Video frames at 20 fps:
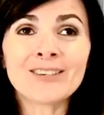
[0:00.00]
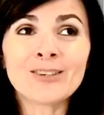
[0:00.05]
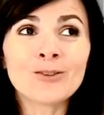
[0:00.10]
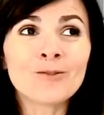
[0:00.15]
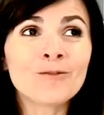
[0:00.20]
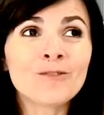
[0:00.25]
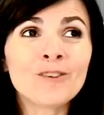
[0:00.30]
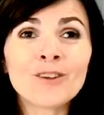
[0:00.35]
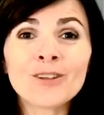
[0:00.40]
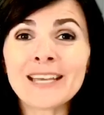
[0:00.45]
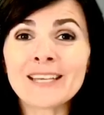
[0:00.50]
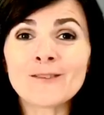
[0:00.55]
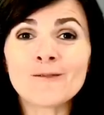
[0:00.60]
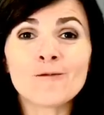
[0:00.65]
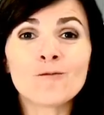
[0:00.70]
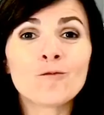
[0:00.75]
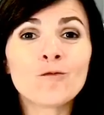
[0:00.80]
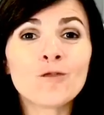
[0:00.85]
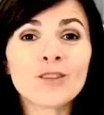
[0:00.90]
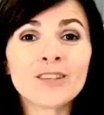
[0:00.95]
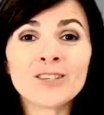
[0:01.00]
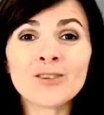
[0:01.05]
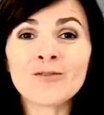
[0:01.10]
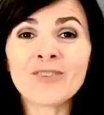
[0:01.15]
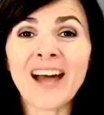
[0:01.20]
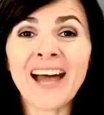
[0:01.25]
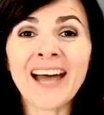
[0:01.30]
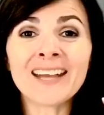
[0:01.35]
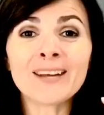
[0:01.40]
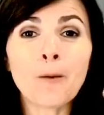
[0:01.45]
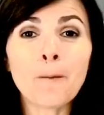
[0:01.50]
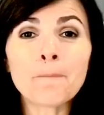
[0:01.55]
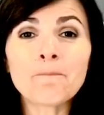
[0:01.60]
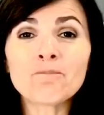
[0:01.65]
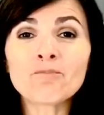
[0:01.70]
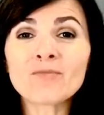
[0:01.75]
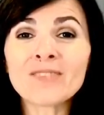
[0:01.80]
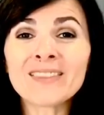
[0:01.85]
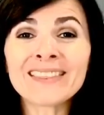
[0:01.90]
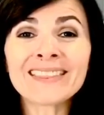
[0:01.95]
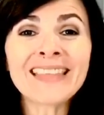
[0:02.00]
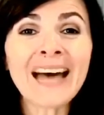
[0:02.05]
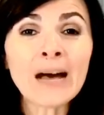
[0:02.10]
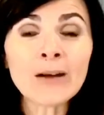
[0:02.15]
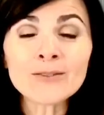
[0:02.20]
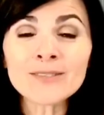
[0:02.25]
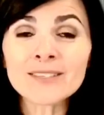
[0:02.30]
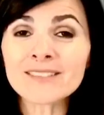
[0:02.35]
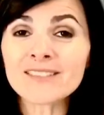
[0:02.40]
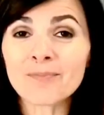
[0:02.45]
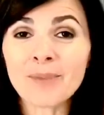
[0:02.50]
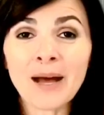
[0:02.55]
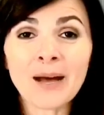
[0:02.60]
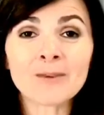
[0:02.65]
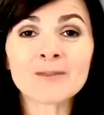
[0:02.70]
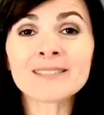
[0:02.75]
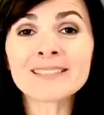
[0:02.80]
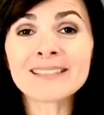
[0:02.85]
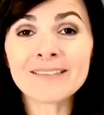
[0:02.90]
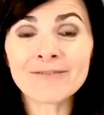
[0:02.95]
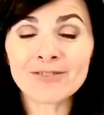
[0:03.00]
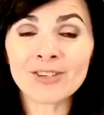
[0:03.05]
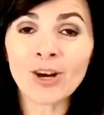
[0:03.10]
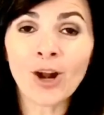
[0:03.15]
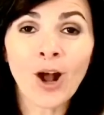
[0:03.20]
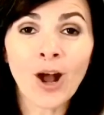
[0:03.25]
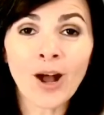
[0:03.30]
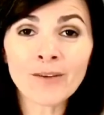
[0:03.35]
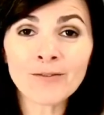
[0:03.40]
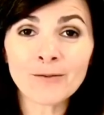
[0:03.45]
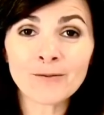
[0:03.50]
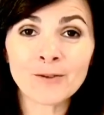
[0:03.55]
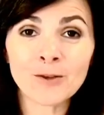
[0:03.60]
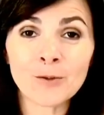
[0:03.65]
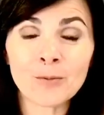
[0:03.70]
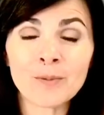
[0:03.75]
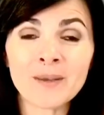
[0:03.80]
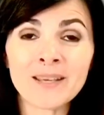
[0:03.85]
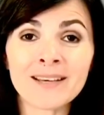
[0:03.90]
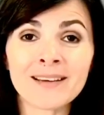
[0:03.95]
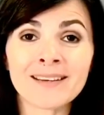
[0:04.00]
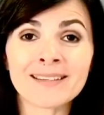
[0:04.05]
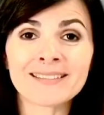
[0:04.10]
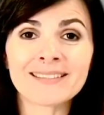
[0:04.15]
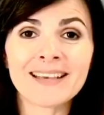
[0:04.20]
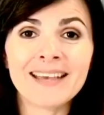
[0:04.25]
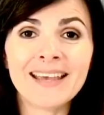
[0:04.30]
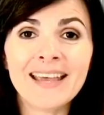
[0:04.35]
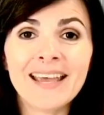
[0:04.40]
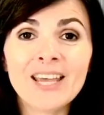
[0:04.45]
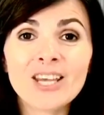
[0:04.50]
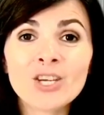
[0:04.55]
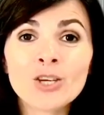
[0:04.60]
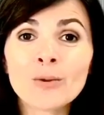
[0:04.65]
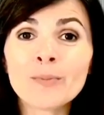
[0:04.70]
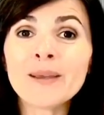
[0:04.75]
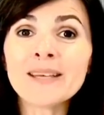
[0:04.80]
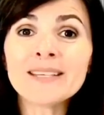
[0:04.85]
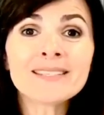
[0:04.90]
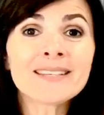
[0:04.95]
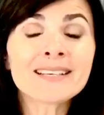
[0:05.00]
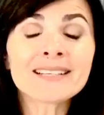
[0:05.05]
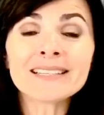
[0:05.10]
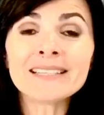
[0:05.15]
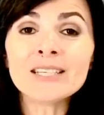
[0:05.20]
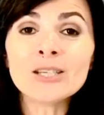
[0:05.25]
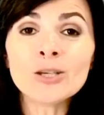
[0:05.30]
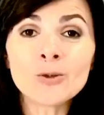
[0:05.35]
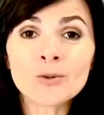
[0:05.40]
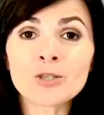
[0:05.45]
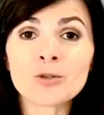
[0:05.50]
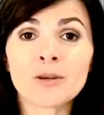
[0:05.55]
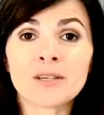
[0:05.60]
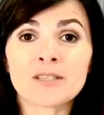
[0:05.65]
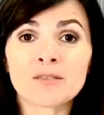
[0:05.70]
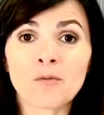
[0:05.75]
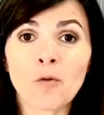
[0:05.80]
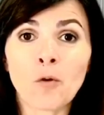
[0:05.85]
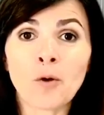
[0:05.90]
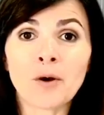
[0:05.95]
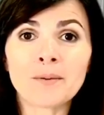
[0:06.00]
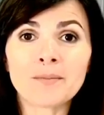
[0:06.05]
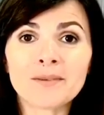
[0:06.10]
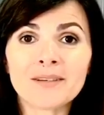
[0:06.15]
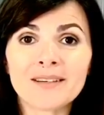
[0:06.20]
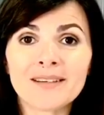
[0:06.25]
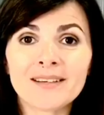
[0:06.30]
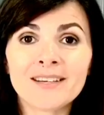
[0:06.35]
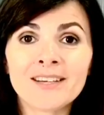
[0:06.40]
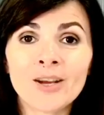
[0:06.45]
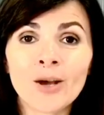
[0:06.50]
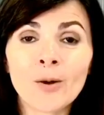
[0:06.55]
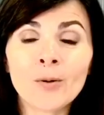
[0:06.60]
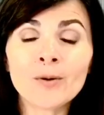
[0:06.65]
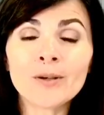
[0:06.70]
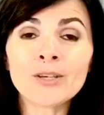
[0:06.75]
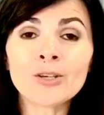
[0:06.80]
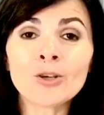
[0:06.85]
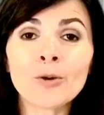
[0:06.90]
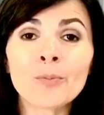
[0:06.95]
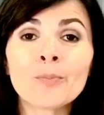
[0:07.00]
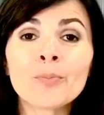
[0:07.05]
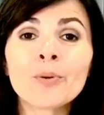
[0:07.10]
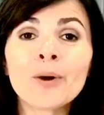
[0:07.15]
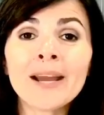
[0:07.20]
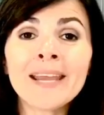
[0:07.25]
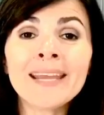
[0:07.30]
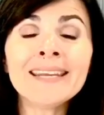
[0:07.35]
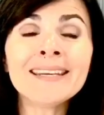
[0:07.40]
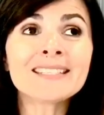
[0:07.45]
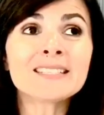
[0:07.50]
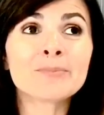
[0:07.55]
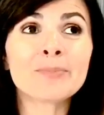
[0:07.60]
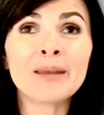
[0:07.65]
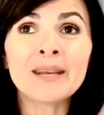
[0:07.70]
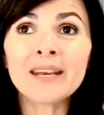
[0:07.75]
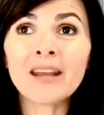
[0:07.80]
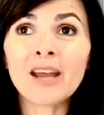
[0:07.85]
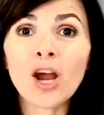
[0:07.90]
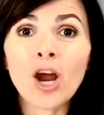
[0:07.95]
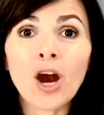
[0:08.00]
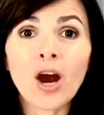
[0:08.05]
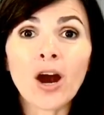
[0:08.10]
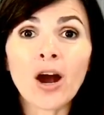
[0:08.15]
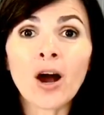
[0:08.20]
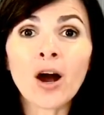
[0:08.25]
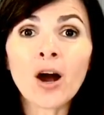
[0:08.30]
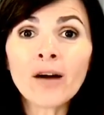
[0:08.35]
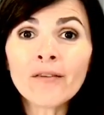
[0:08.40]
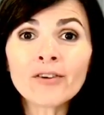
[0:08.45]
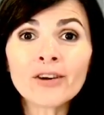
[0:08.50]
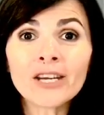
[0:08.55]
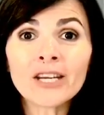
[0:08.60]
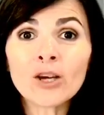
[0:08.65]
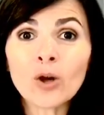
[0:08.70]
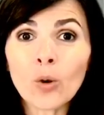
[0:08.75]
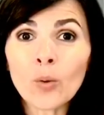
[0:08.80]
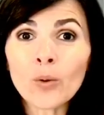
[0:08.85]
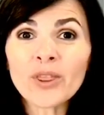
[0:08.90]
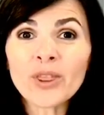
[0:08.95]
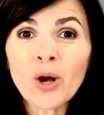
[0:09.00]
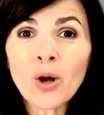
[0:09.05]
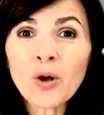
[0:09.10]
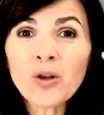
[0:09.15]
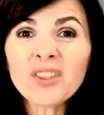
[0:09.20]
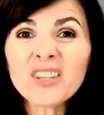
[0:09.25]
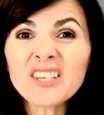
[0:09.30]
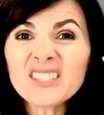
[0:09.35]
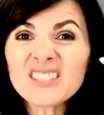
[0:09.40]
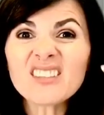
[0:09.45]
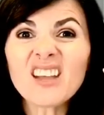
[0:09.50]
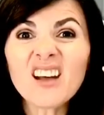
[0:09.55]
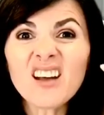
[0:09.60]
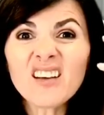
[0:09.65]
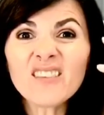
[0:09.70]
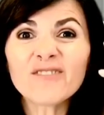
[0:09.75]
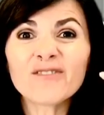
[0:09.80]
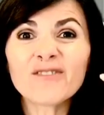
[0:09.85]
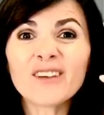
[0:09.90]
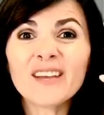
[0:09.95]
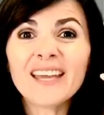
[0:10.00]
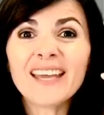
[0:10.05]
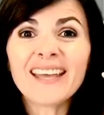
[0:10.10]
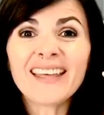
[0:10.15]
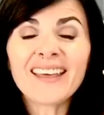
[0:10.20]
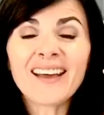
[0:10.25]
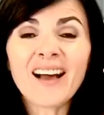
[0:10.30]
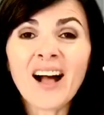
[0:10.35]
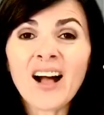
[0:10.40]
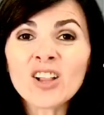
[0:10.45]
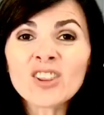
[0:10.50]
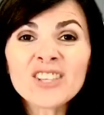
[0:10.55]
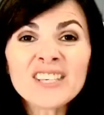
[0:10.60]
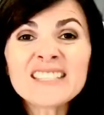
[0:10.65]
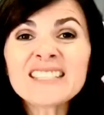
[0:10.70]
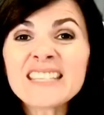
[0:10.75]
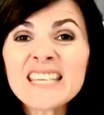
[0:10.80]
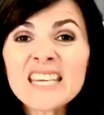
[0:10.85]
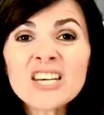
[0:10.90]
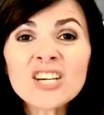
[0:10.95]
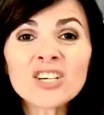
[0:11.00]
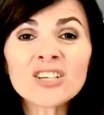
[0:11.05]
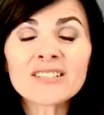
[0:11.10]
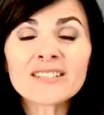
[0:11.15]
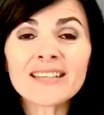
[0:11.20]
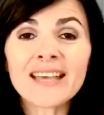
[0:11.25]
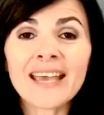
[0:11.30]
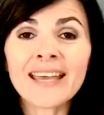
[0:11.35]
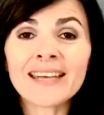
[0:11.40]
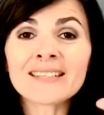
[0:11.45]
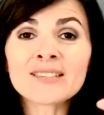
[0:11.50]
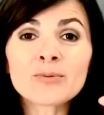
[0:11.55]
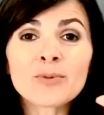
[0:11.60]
feel like you've had thousands of pounds lifted off of you, because you're basically new and transformed. Your brain has been hovering with all this stuff all these years, and it's